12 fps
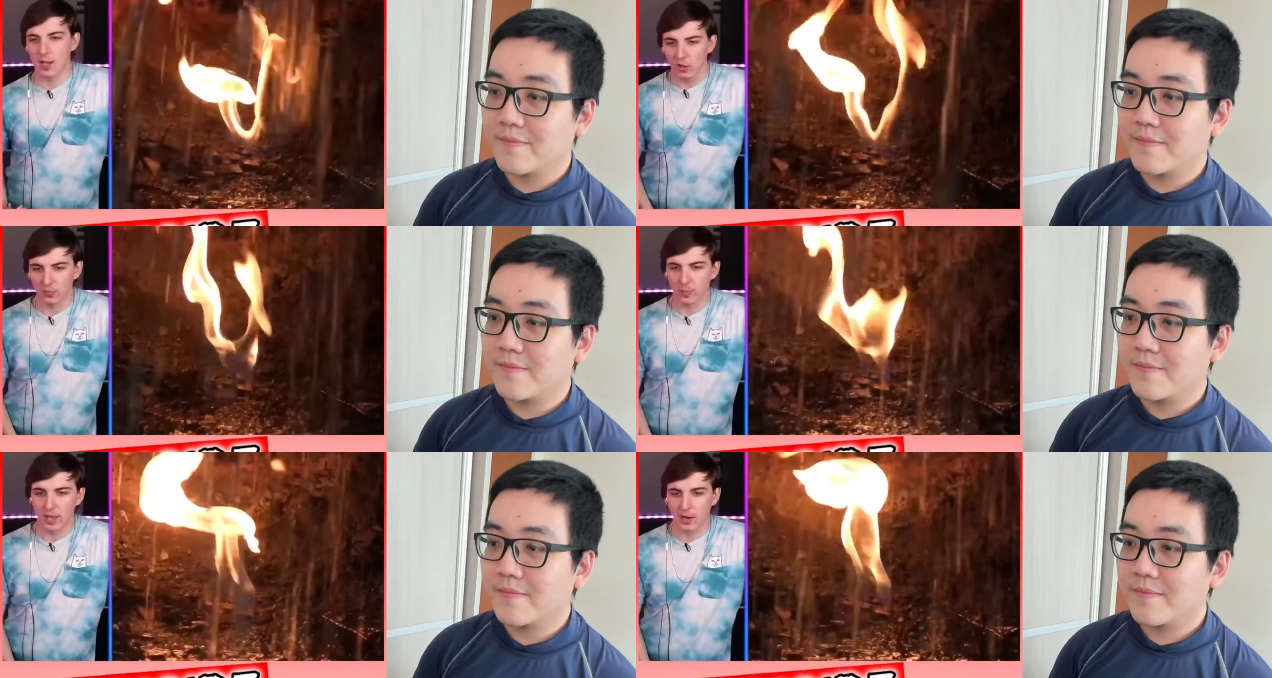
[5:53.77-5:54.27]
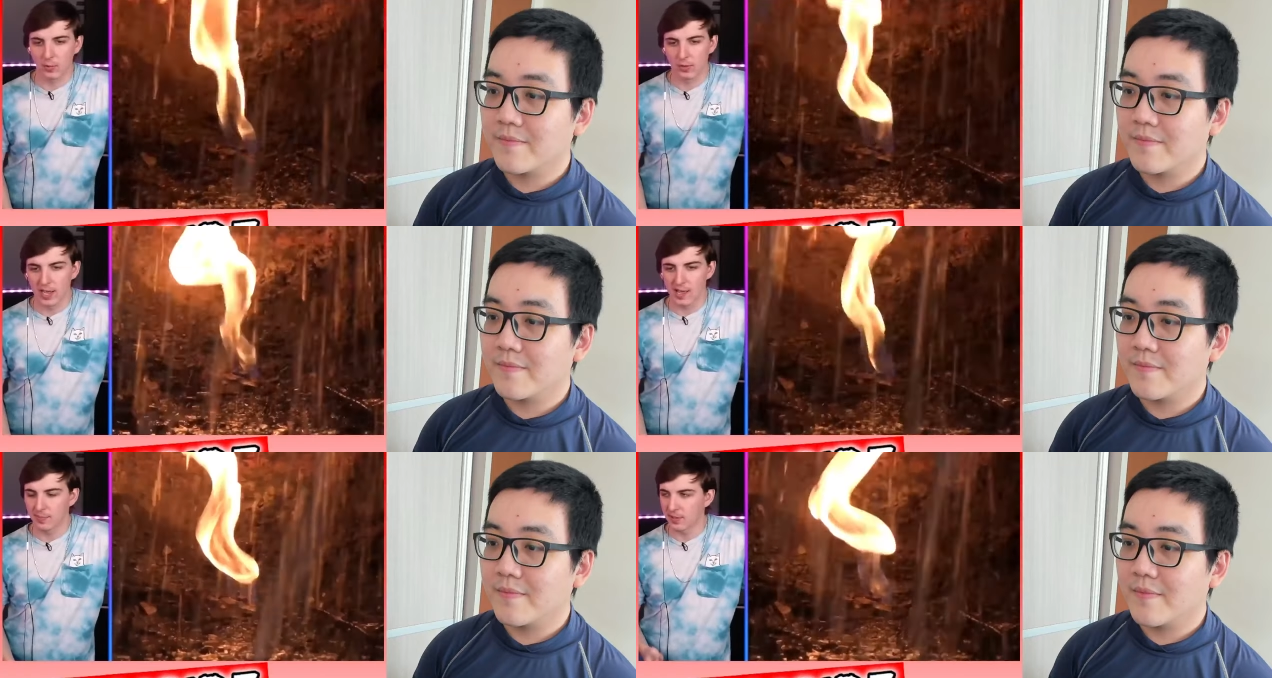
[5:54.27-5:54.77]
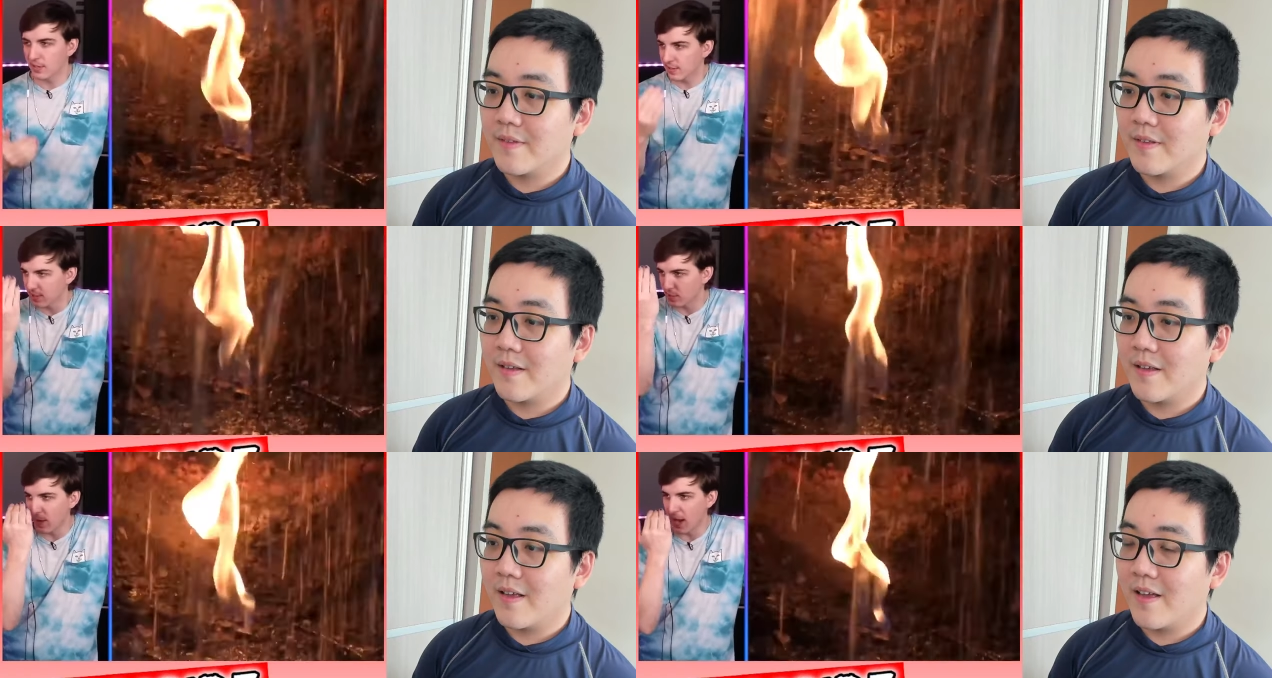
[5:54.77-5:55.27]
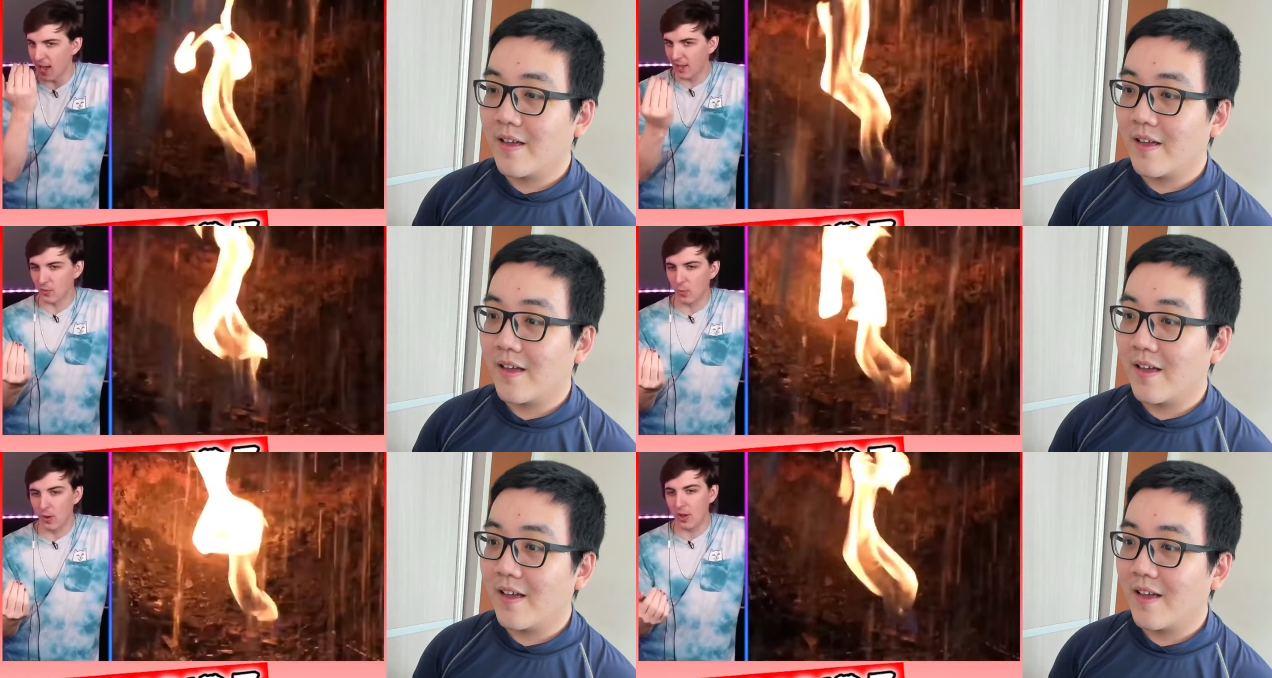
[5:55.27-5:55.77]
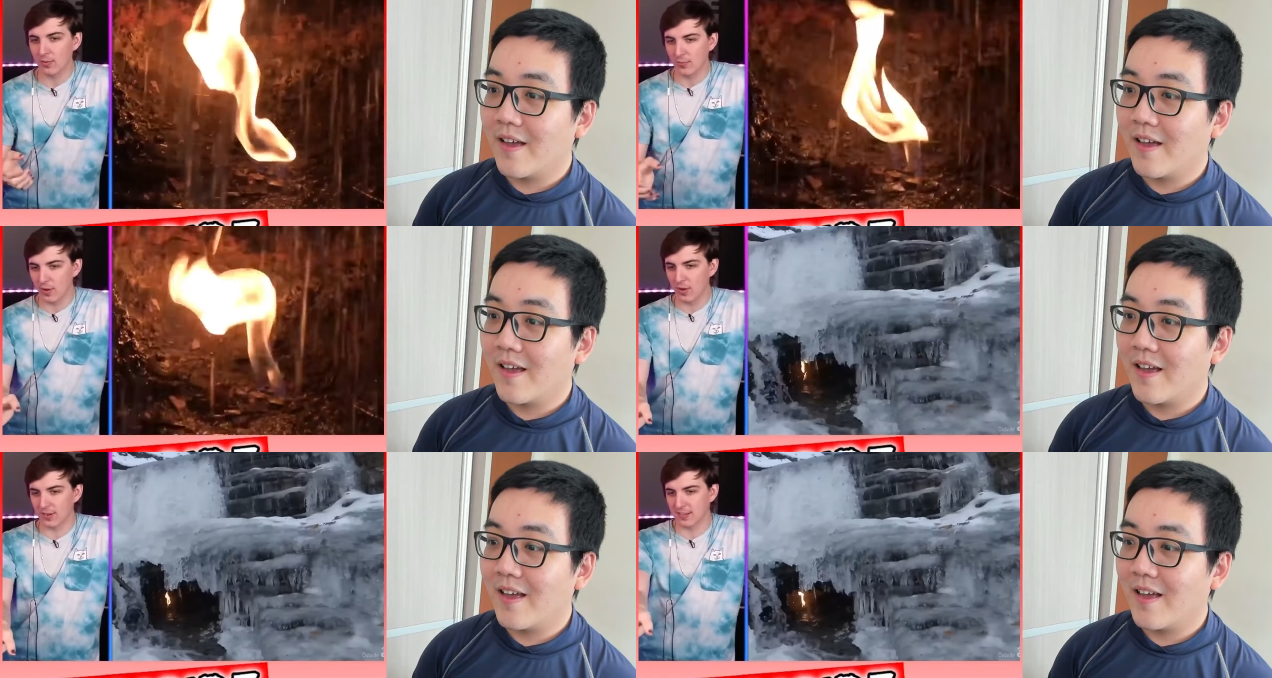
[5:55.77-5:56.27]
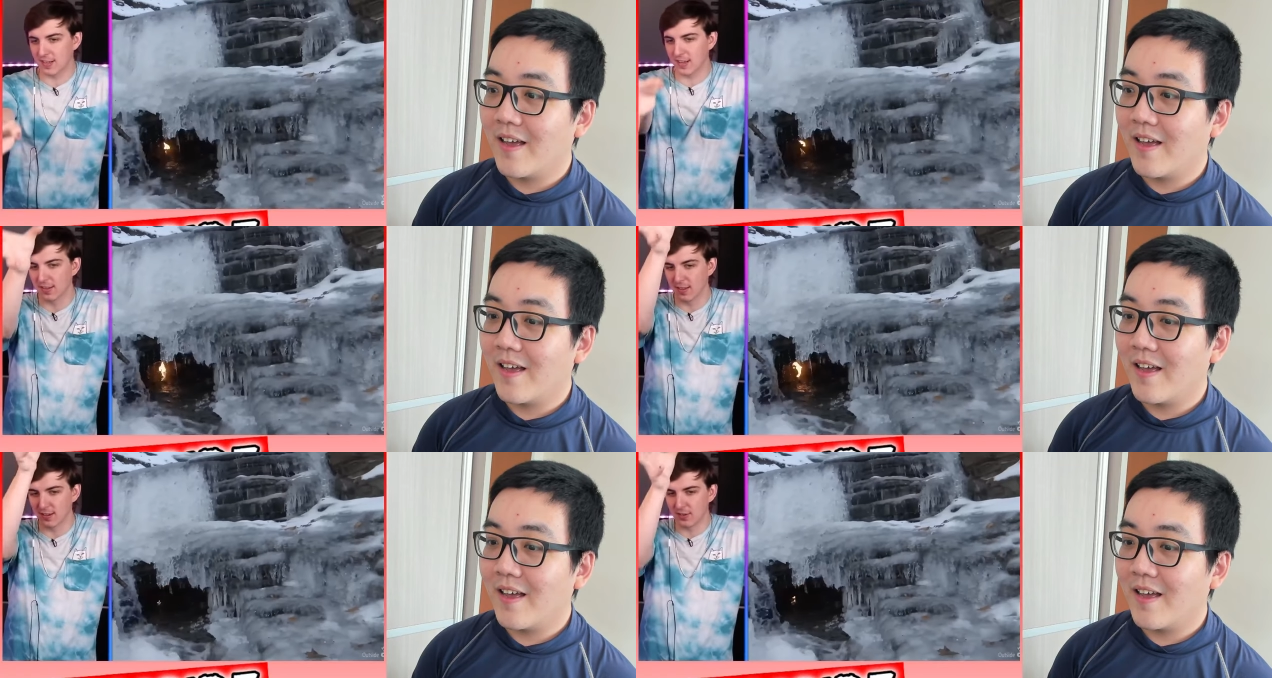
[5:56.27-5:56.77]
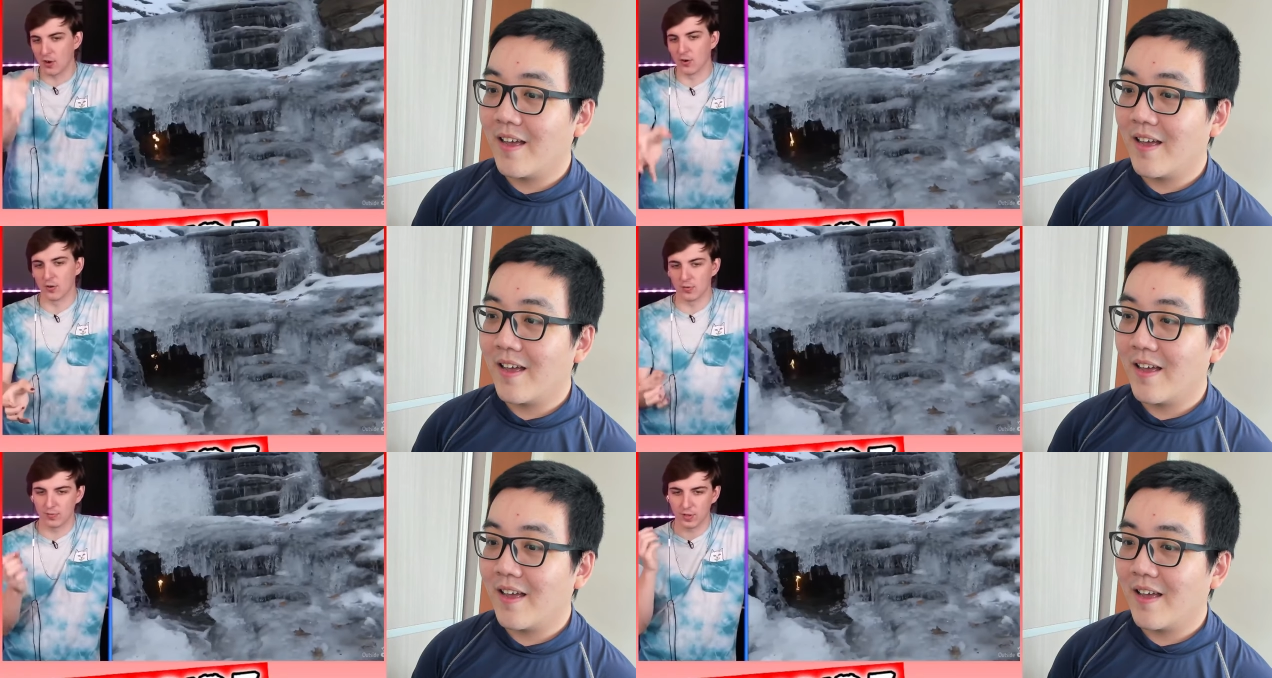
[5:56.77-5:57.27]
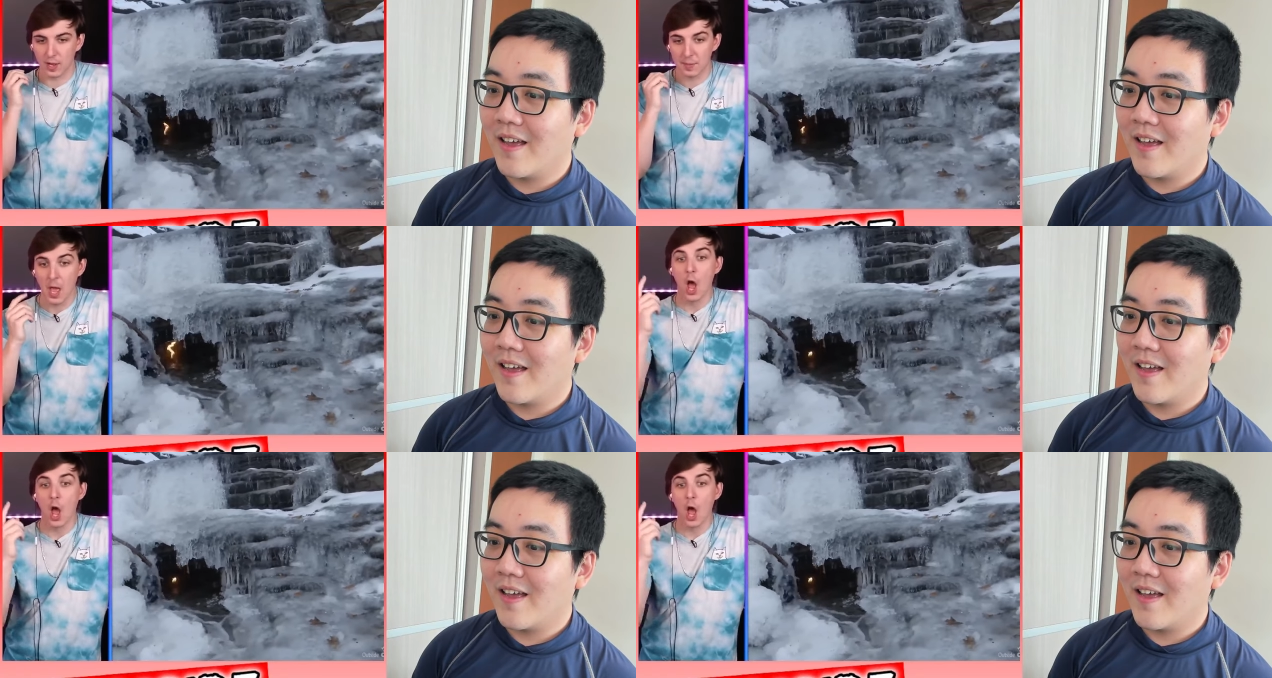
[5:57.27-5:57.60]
Speaker 1: boss battle would happen because it's behind the waterfall and it's got the eternal yeah. flame.